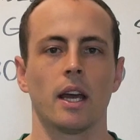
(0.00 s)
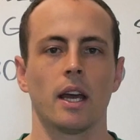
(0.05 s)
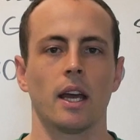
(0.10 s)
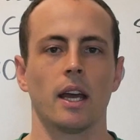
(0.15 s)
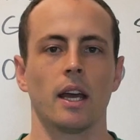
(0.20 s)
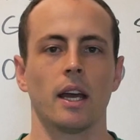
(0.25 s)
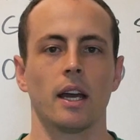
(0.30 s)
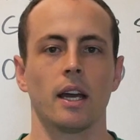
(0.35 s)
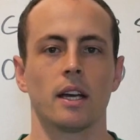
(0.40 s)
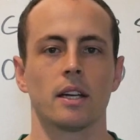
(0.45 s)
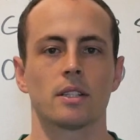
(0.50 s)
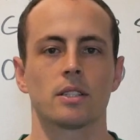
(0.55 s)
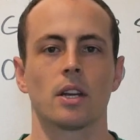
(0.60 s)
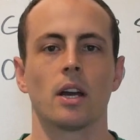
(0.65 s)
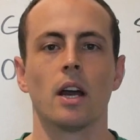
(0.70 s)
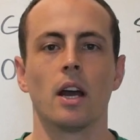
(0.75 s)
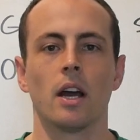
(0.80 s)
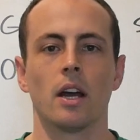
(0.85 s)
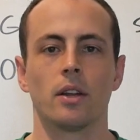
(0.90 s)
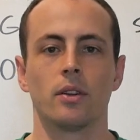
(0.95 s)
and
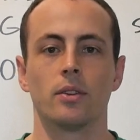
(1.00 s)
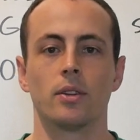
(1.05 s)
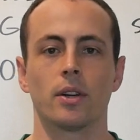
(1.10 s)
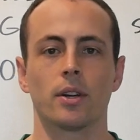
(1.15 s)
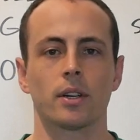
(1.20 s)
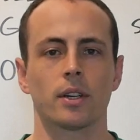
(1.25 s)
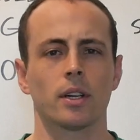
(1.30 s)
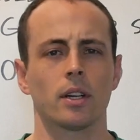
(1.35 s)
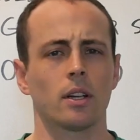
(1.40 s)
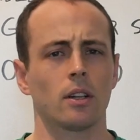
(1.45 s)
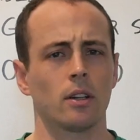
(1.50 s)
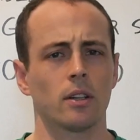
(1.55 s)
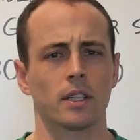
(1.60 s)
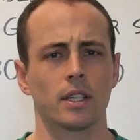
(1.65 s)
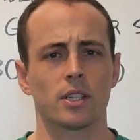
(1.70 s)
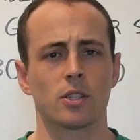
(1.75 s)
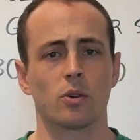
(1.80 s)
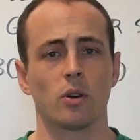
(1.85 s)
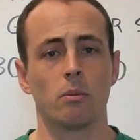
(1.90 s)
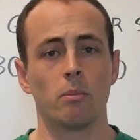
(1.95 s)
they're going to look
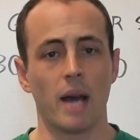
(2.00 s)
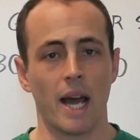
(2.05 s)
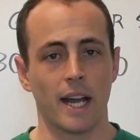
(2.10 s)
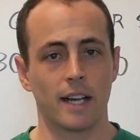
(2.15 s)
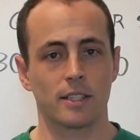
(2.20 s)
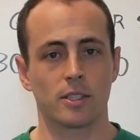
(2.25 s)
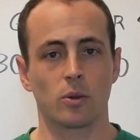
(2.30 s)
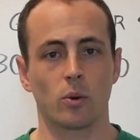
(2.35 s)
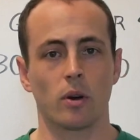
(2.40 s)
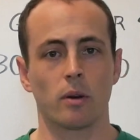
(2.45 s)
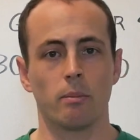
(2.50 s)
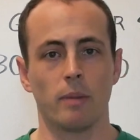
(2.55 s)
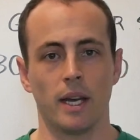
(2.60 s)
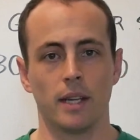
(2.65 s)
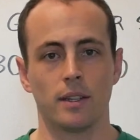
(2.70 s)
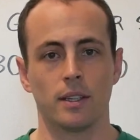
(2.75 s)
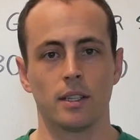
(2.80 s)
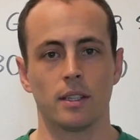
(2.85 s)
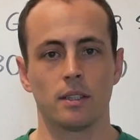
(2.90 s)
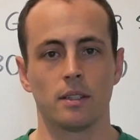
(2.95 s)
into a backdoor
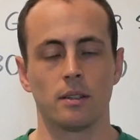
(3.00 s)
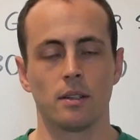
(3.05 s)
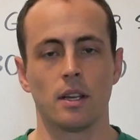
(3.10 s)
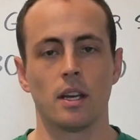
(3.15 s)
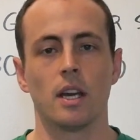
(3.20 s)
method.